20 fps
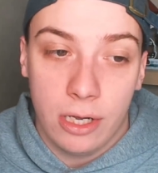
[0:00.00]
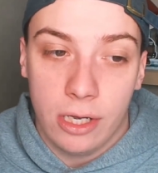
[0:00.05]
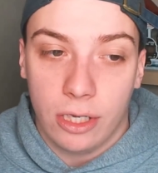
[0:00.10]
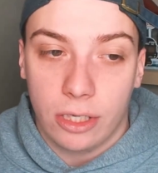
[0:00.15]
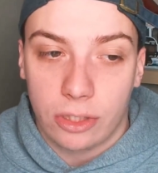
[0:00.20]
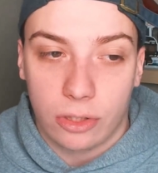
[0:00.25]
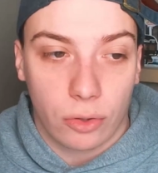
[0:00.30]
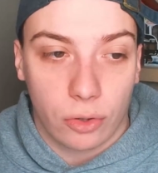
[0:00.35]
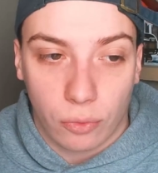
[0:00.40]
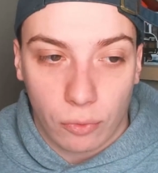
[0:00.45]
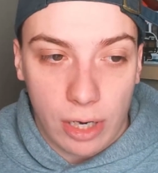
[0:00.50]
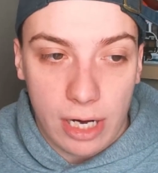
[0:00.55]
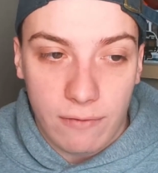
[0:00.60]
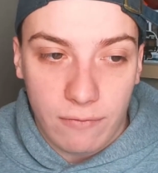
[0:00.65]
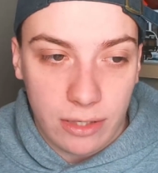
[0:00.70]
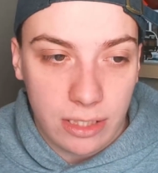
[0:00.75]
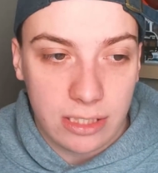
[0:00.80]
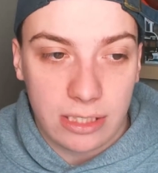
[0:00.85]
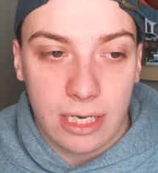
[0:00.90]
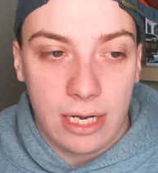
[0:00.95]
So the
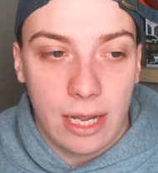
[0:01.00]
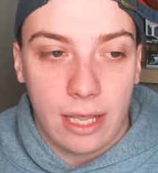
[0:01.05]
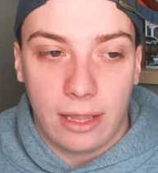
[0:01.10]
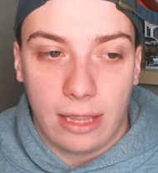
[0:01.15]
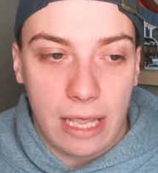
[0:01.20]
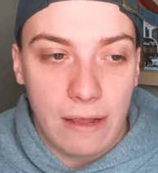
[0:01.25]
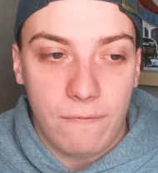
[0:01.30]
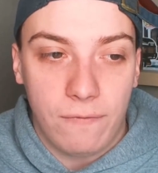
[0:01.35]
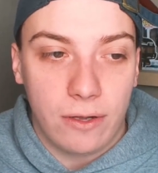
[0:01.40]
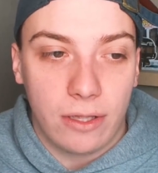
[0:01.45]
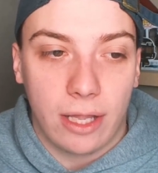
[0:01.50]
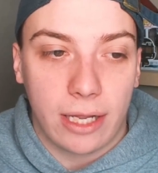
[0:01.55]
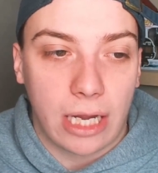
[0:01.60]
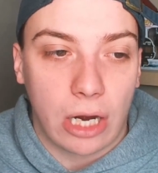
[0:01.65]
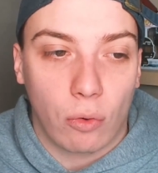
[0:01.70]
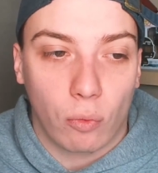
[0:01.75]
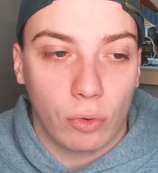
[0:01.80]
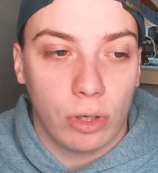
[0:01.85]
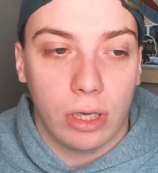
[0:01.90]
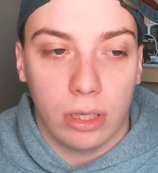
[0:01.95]
Ravens, they feel like a
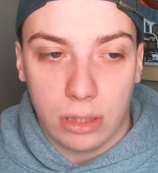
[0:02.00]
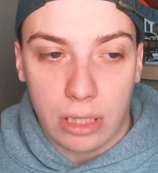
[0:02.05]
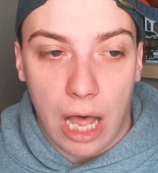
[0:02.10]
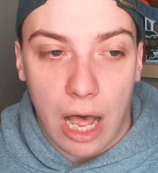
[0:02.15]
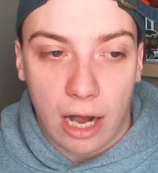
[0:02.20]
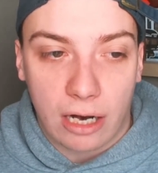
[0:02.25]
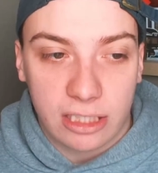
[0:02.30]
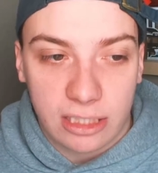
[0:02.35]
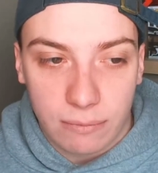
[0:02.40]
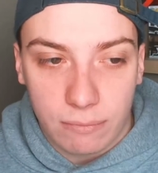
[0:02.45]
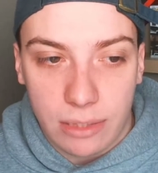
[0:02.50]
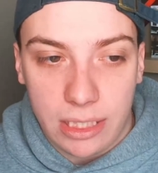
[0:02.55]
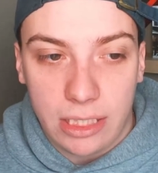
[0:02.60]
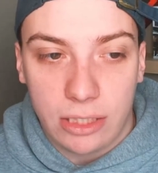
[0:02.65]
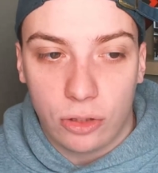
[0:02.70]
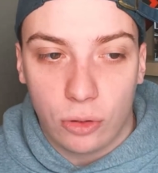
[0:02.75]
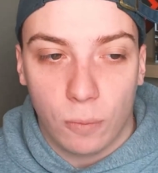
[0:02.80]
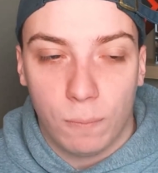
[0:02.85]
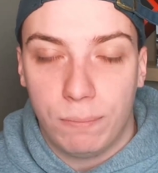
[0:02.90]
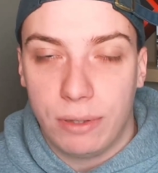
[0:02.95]
real lock to me
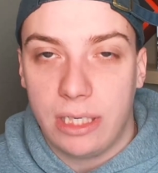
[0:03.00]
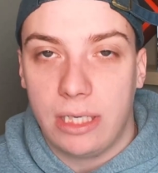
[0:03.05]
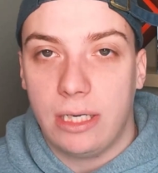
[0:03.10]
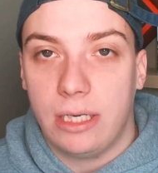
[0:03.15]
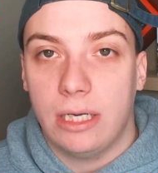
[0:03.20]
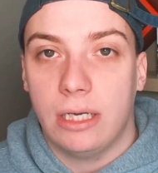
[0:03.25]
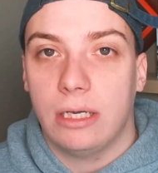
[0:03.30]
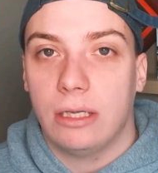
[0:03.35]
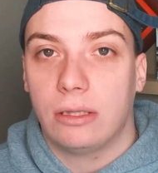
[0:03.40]
to be